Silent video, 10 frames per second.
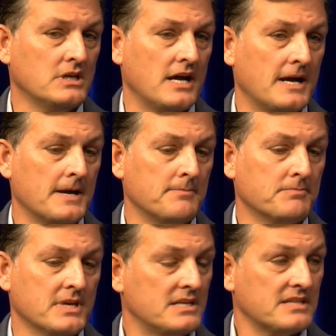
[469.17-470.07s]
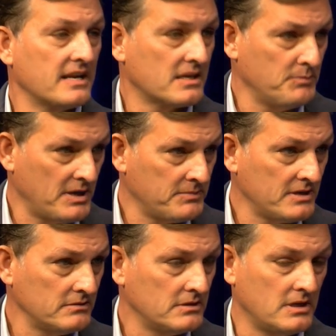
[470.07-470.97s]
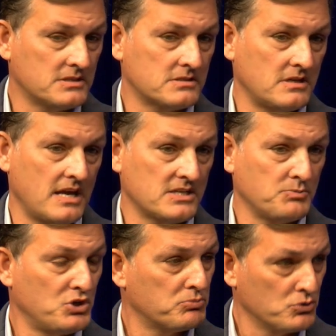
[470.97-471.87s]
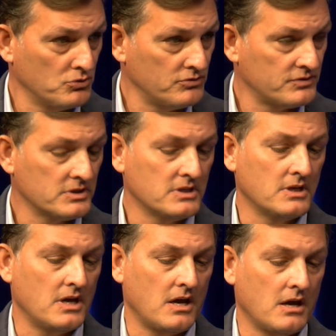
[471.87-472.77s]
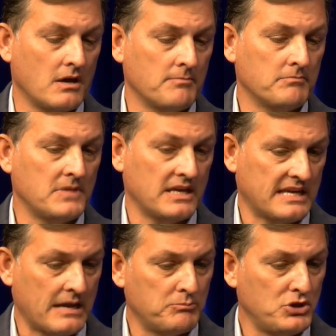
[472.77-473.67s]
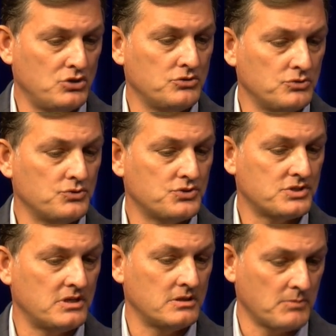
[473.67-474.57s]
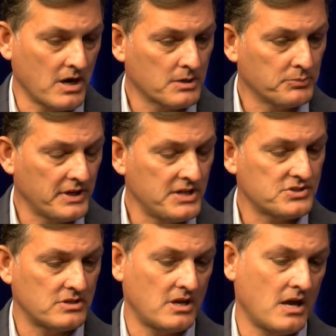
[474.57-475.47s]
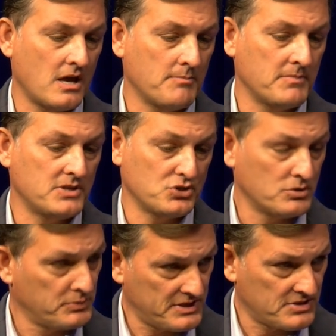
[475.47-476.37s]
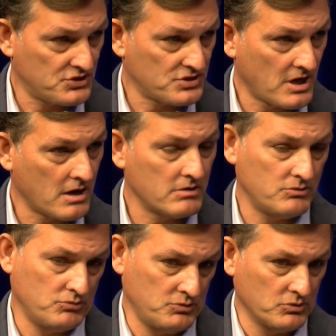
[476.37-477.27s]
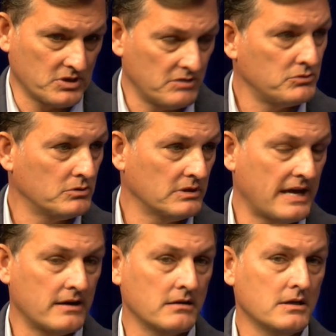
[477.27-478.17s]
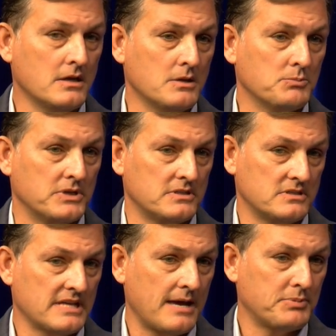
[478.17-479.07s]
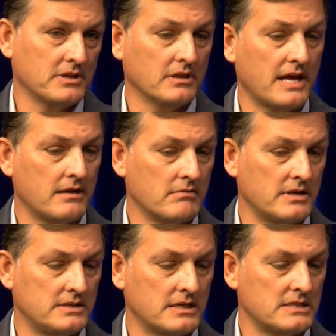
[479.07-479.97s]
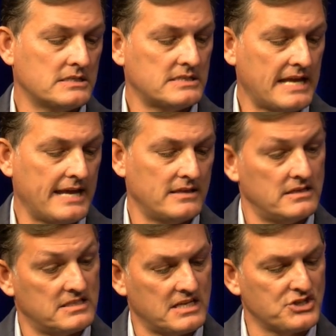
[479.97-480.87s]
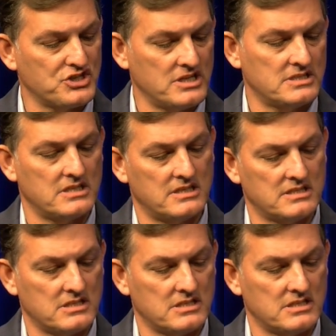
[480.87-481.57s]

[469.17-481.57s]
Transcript: Um, it's not a commitment. It's, it hasn't been approved. Um, it can be used in the marketplace. Um, it's a good place to start. We will give you a letter, but at the top of the letter, it does say the distinction is that this